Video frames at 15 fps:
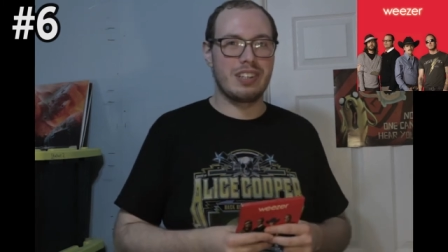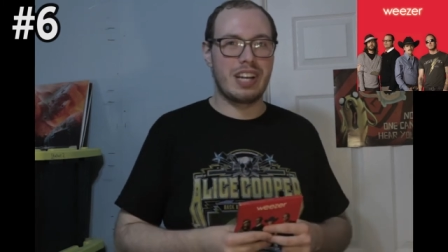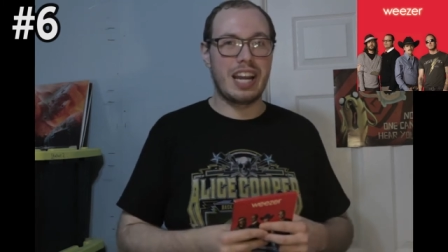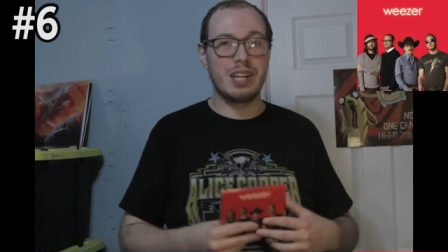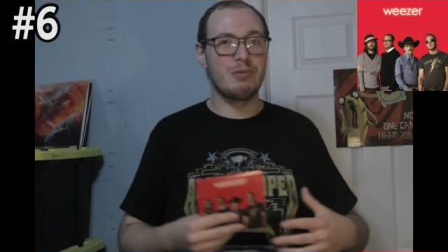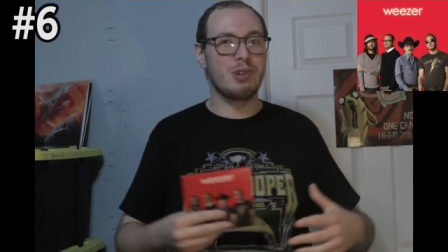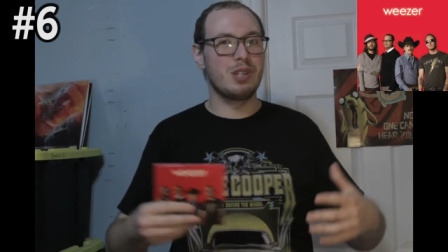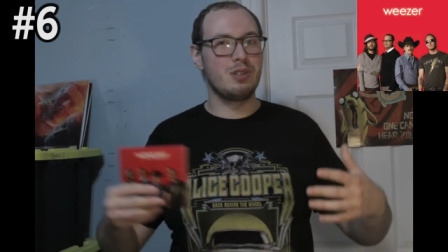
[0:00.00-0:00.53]

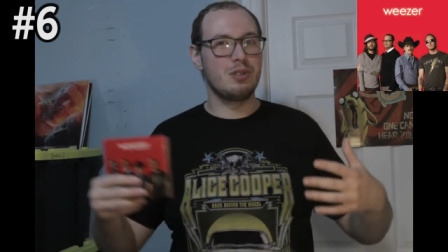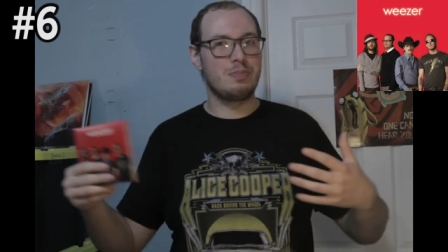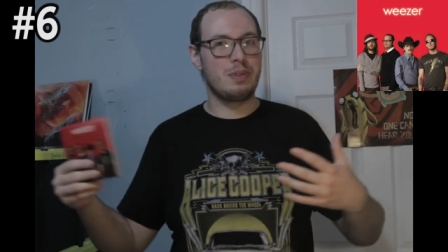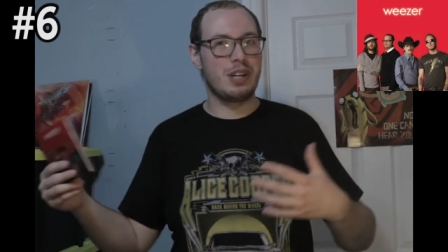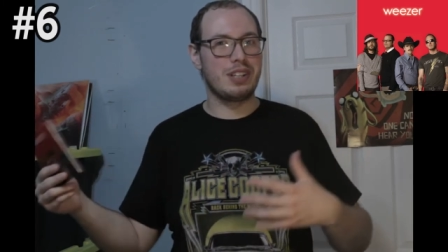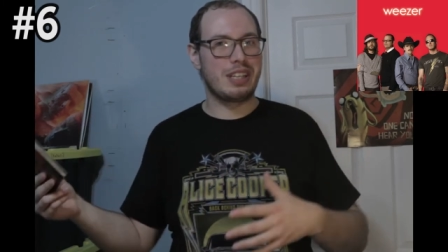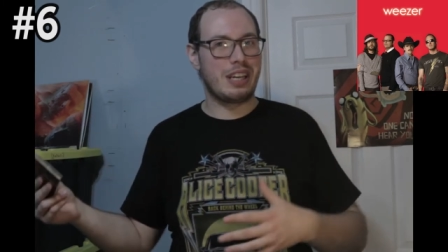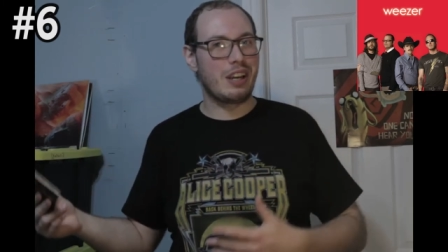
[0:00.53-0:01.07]
Anyone who's been
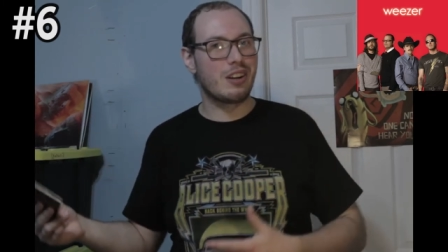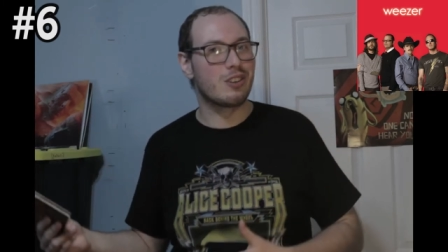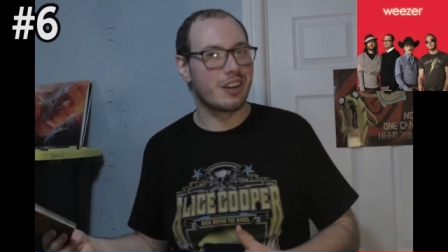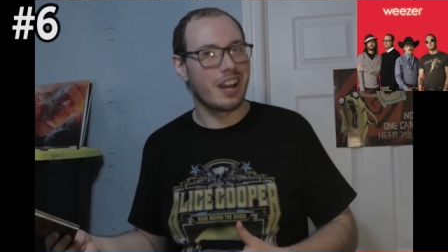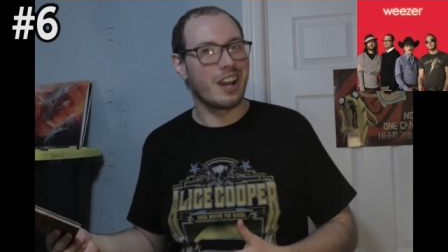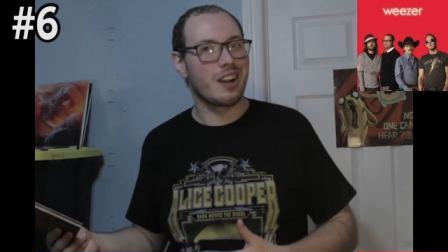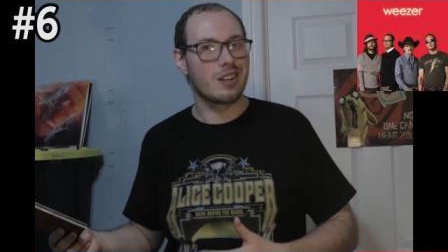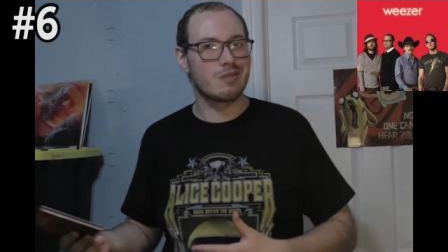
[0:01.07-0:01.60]
on the
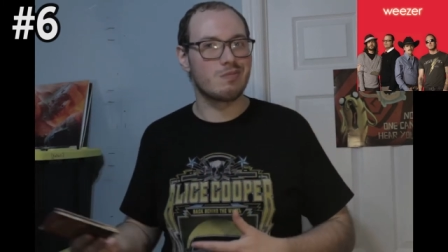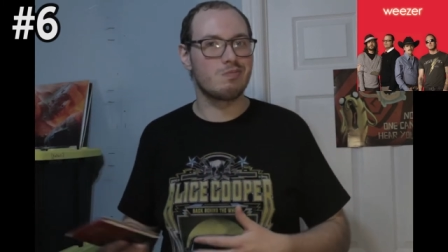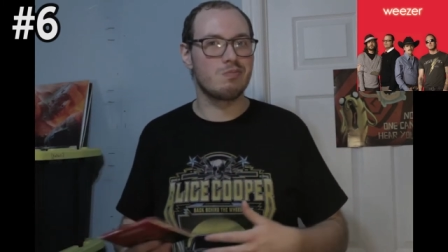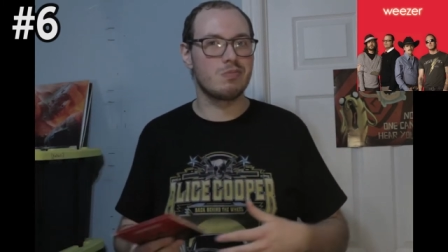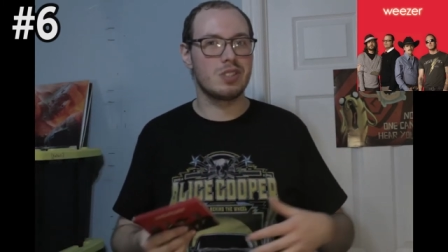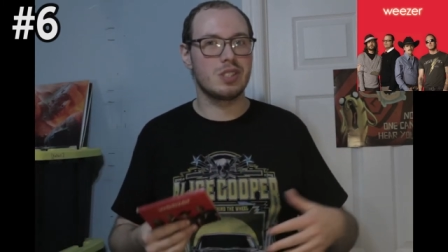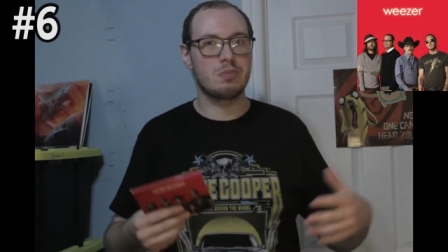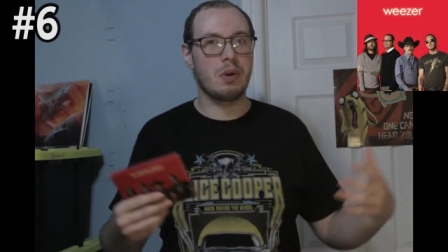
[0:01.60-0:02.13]
internet
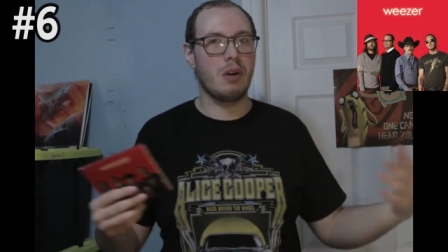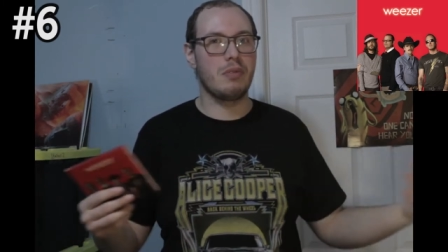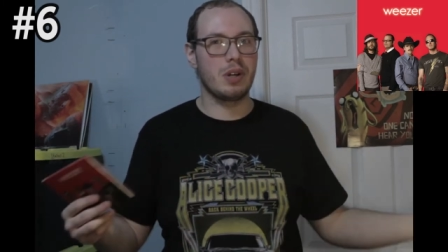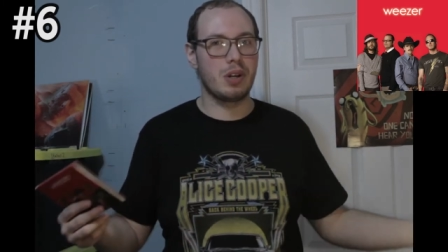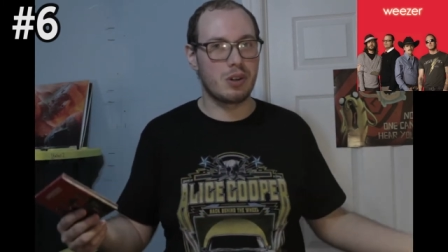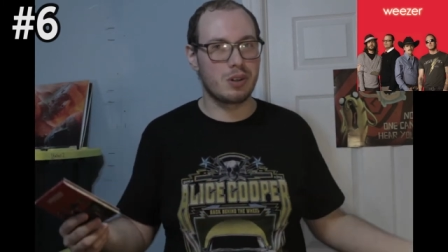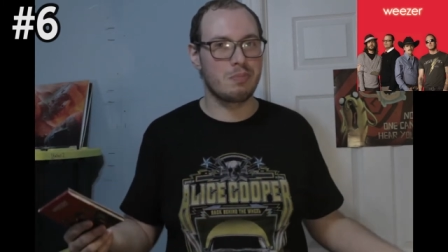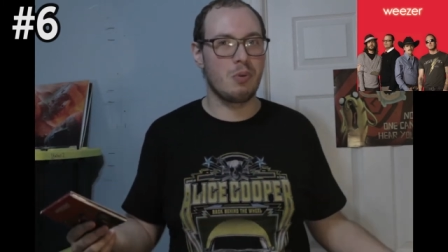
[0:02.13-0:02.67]
has probably
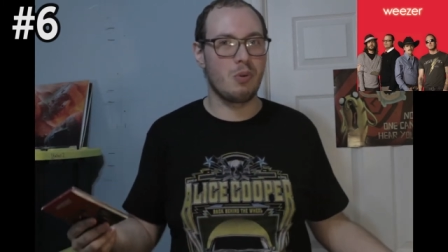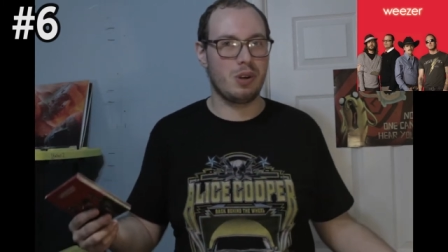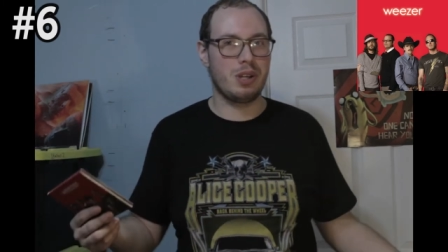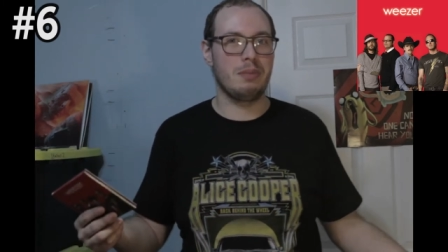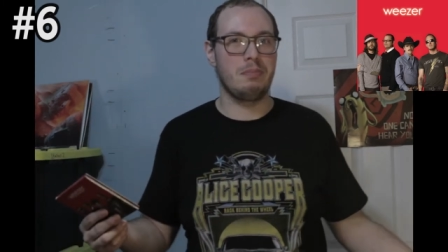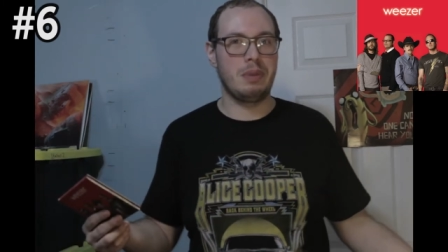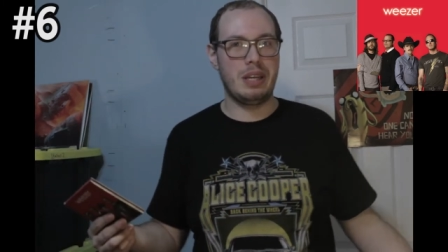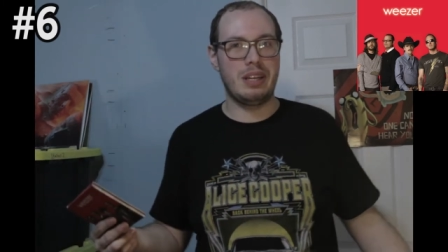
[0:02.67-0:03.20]
heard Pork
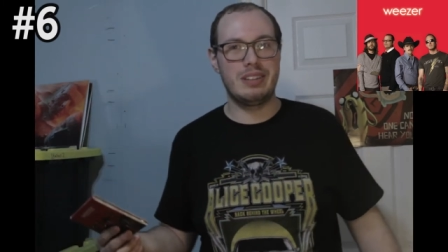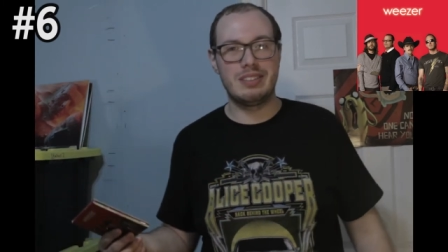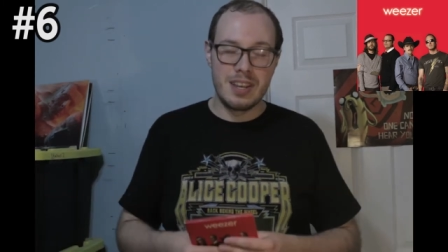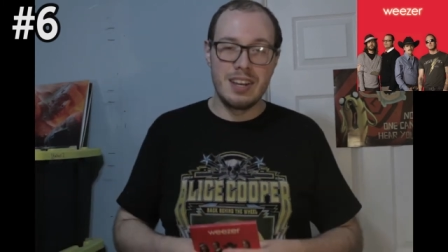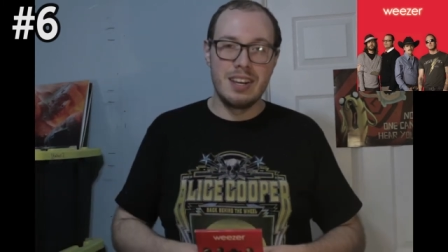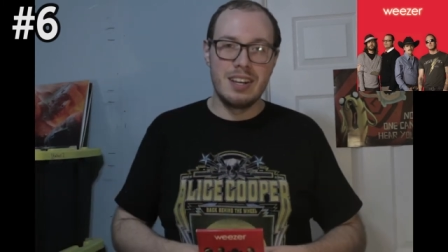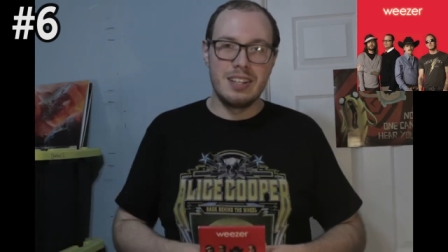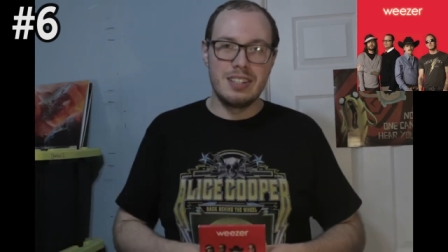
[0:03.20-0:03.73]
and Beans.